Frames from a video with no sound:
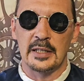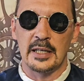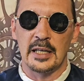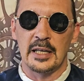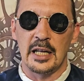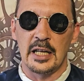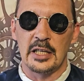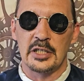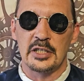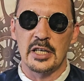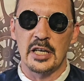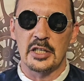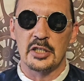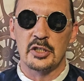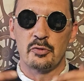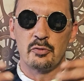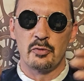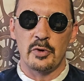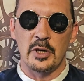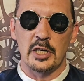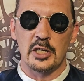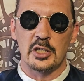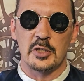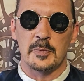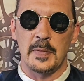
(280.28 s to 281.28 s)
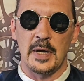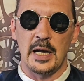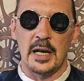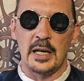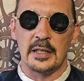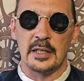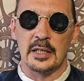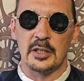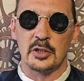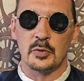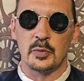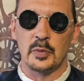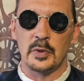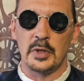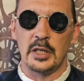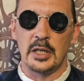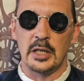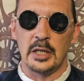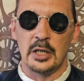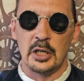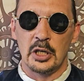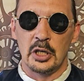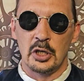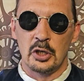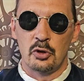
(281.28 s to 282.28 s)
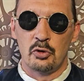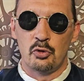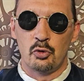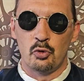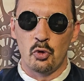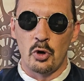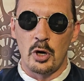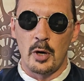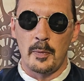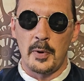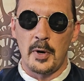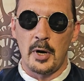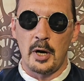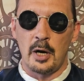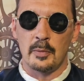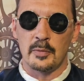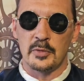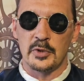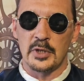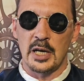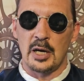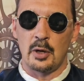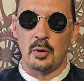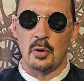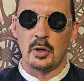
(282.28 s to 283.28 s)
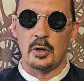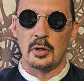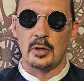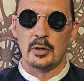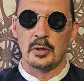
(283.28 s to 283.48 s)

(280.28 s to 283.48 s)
and our chest re-expand as we draw our palms out